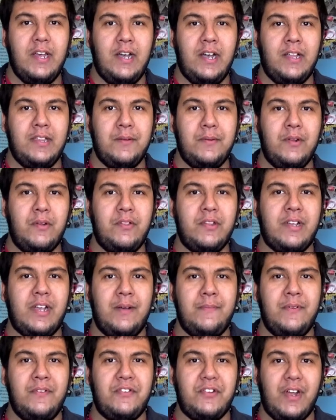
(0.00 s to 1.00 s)
Let me know in the
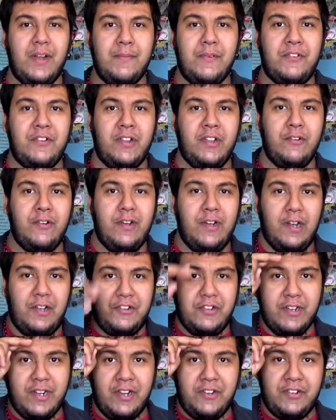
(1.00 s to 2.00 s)
comments. I'm Marcelo. I'll
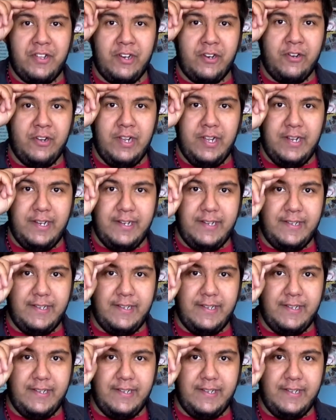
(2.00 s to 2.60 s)
see you guys later.